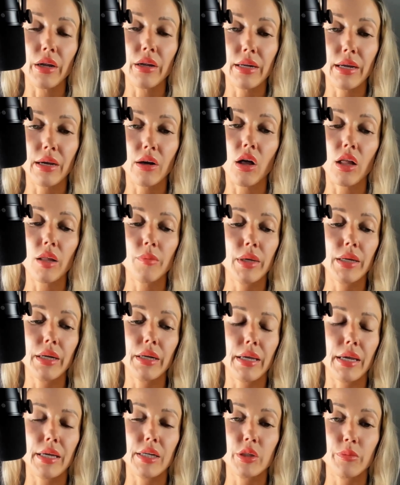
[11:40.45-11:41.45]
And I call it
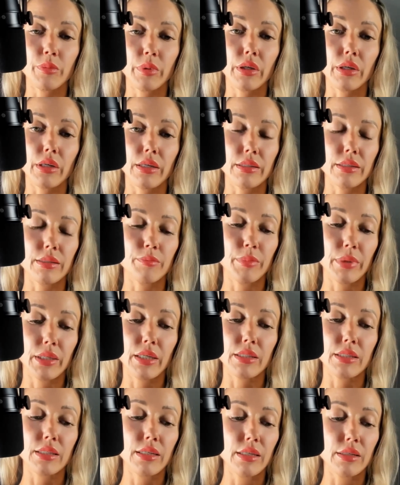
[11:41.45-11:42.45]
medication
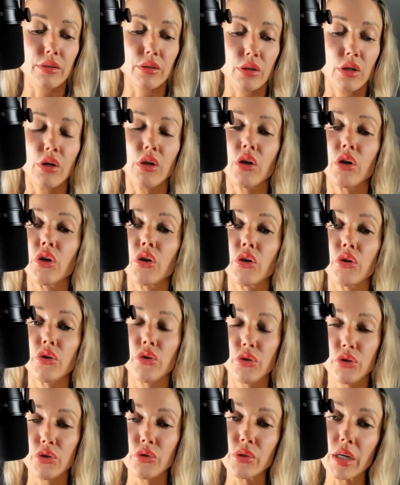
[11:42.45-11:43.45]
because it is.
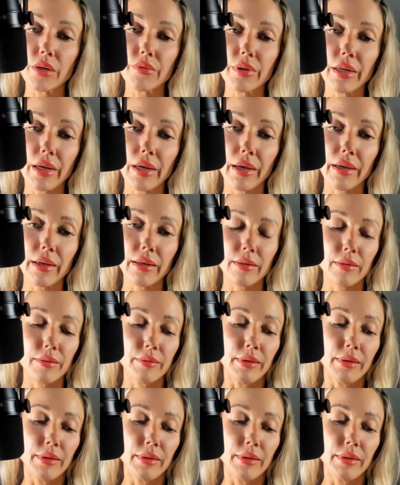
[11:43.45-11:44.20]
You do it every night.